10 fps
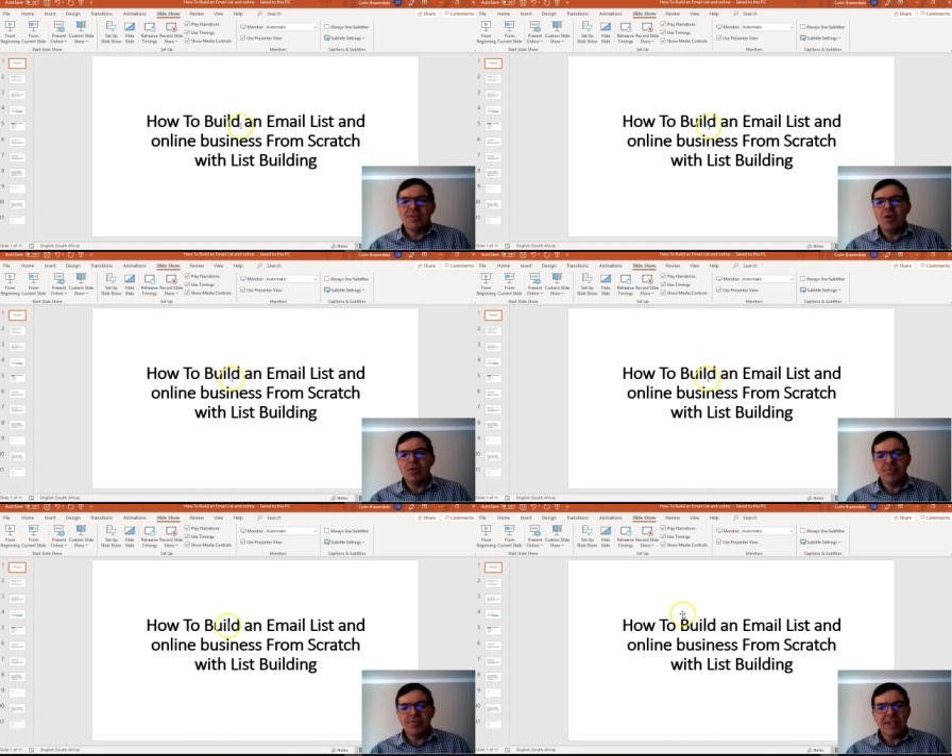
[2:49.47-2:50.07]

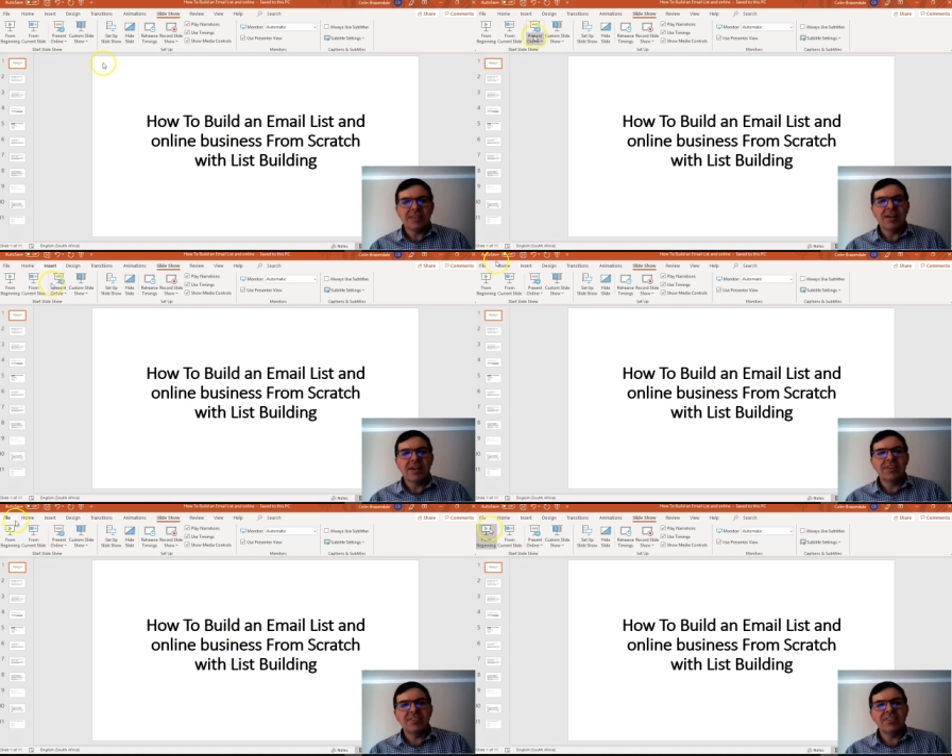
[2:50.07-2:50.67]
of that
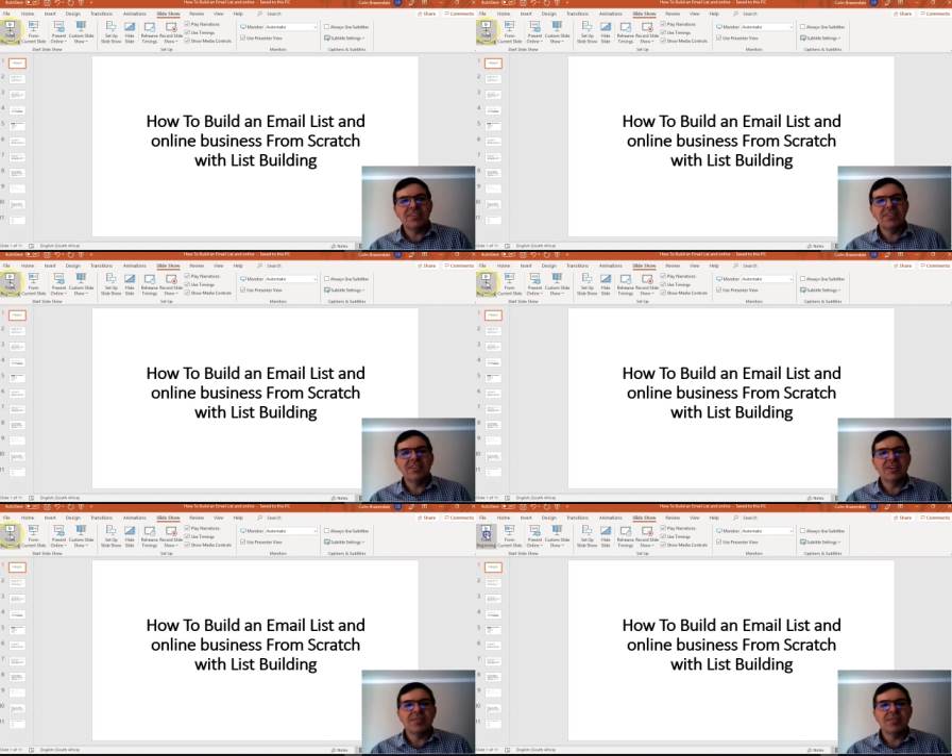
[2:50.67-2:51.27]

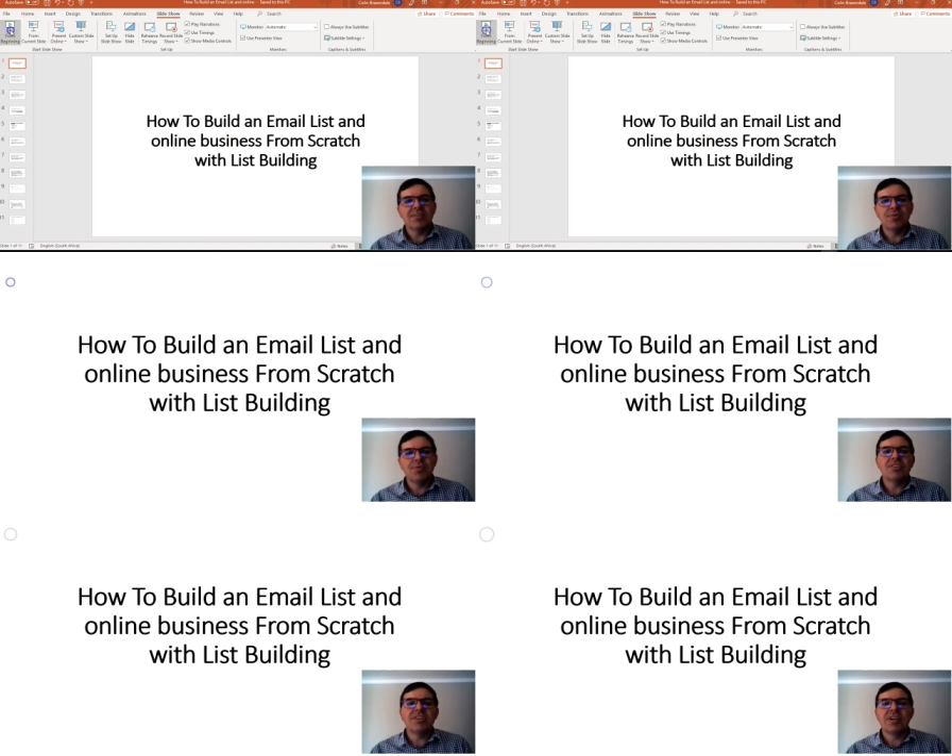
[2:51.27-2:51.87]
90, uh,
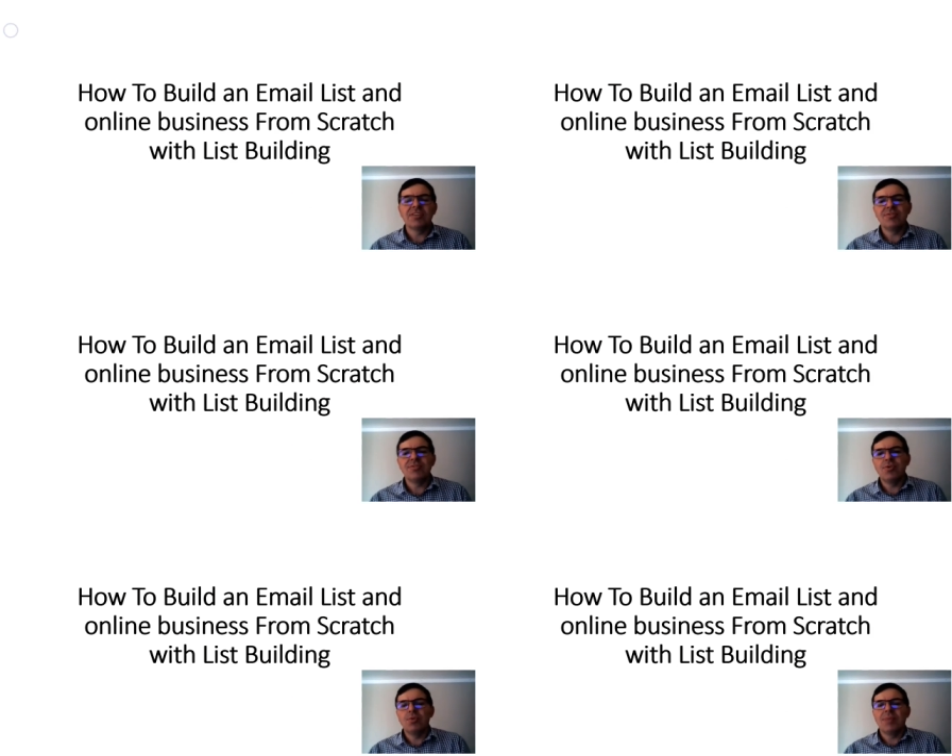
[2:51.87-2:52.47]

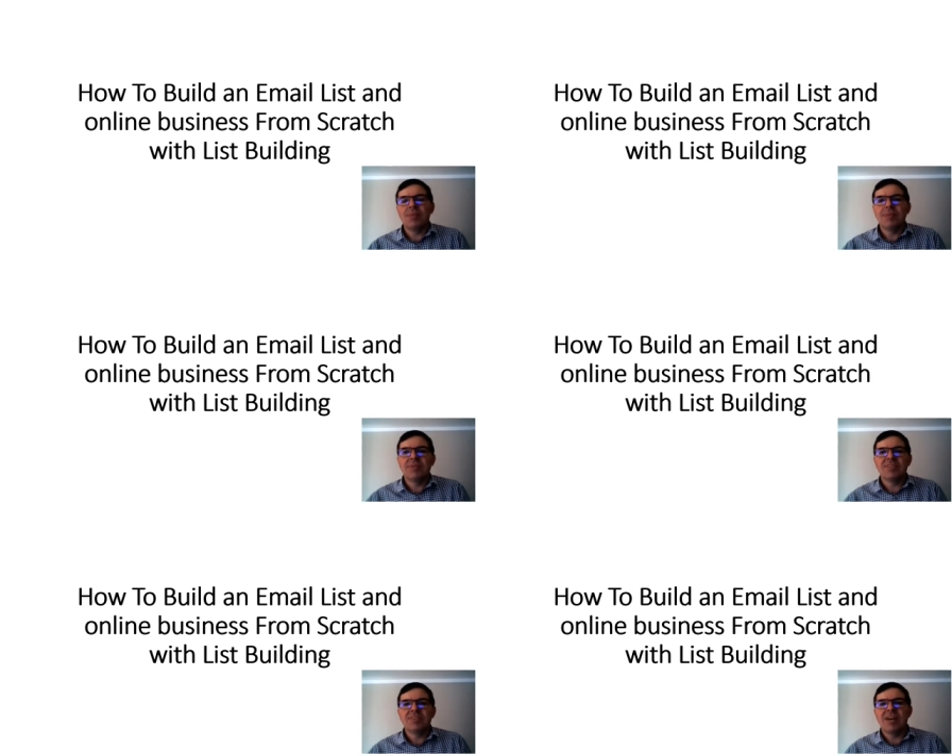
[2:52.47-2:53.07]
494
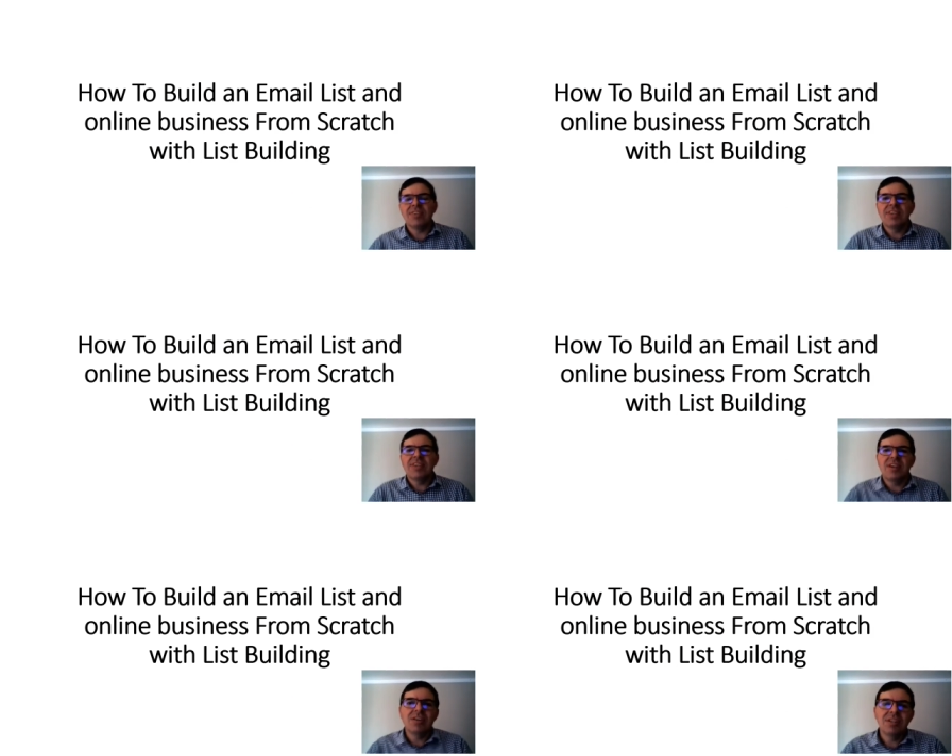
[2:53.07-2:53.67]
members, I
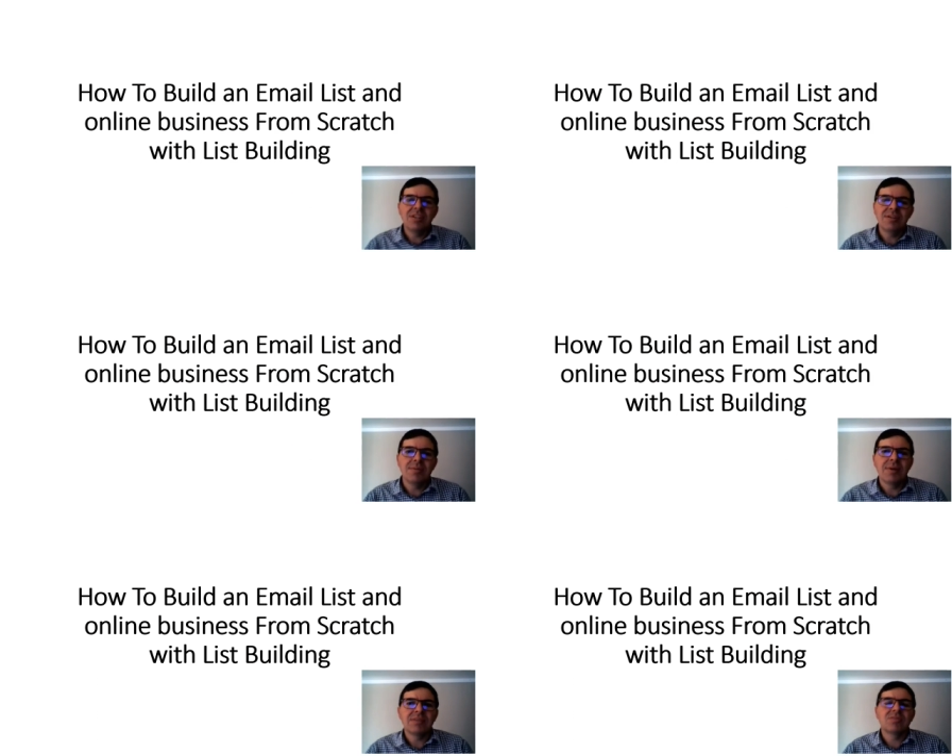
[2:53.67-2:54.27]
think only
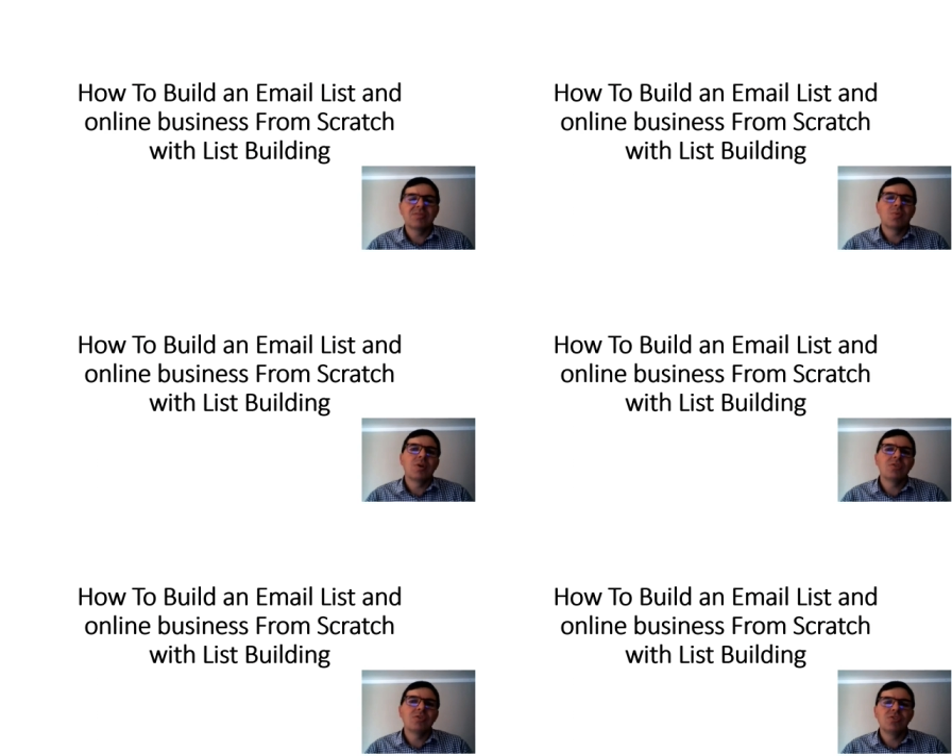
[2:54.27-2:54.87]
about
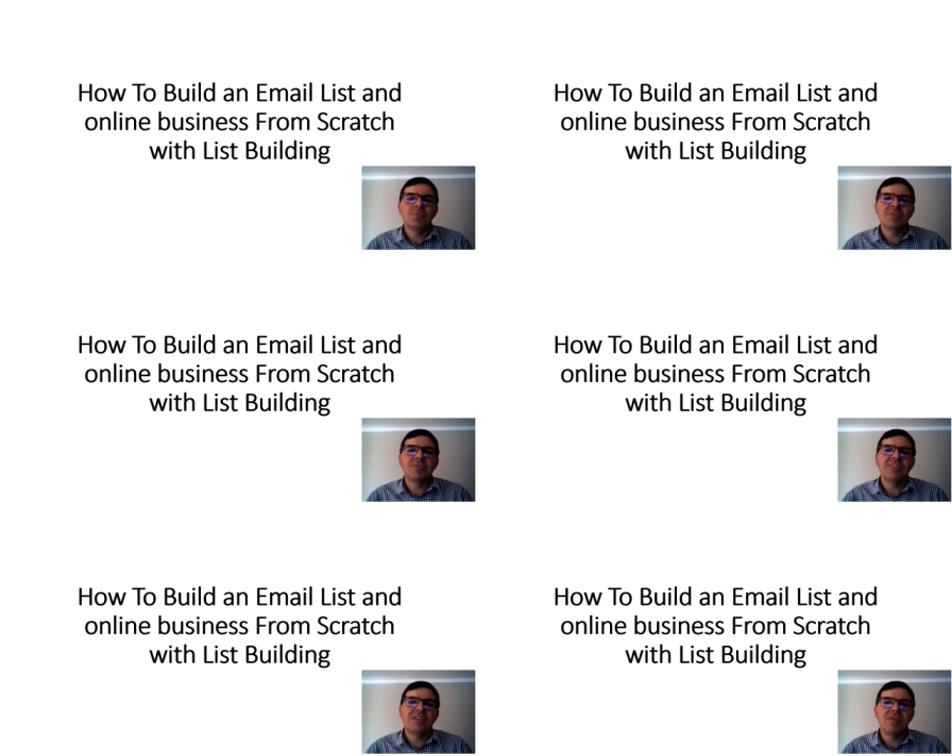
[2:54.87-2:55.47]
1 or
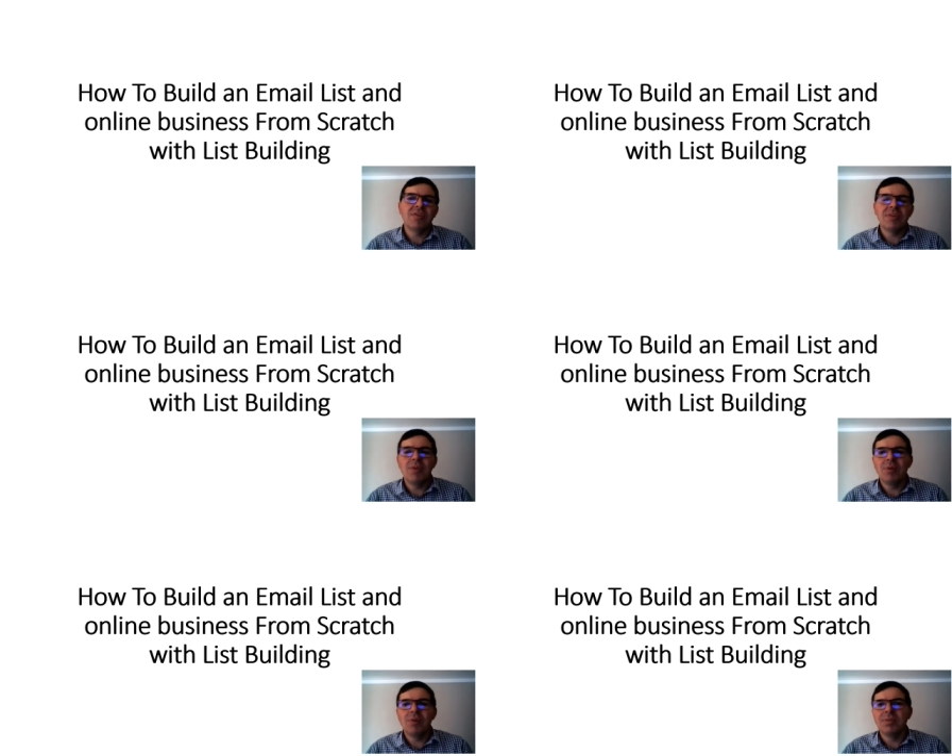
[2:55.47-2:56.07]
2% of them
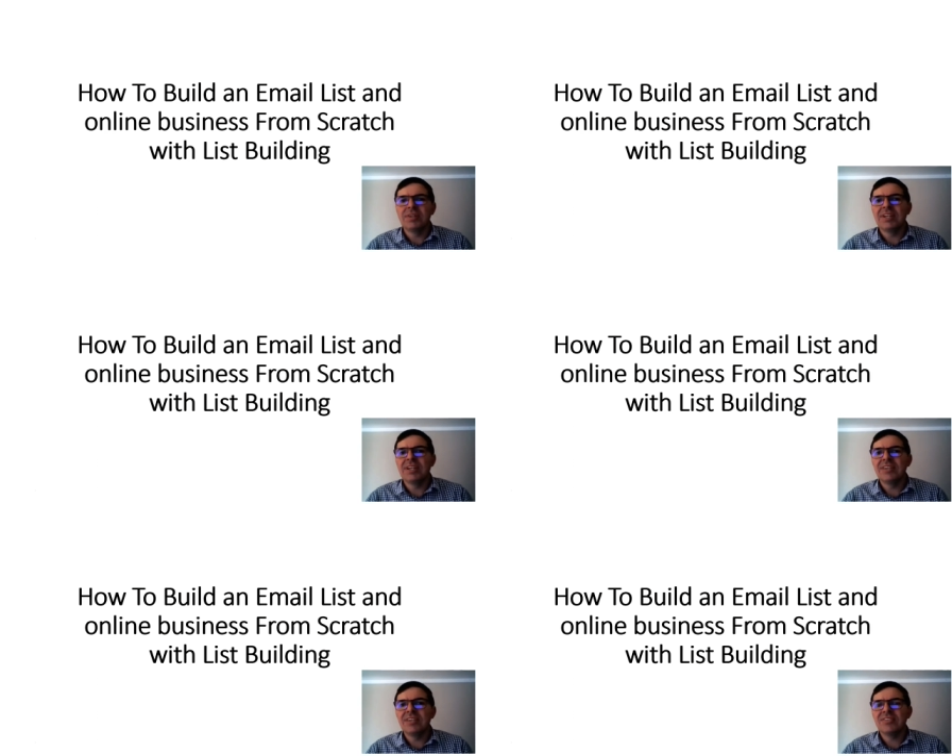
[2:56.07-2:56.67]
are
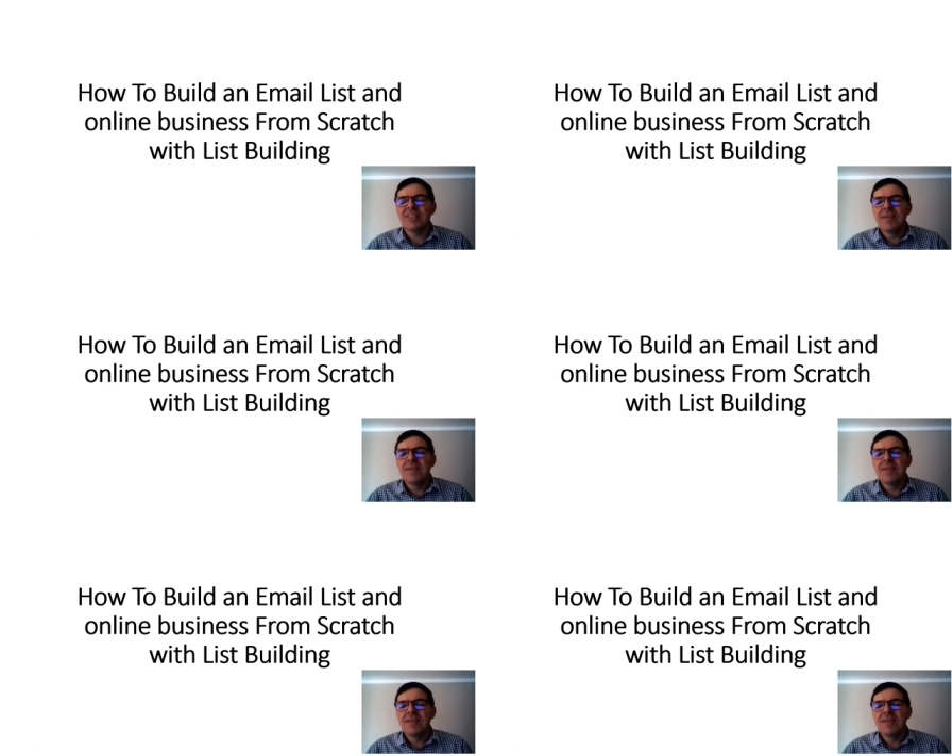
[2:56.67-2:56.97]
building lists.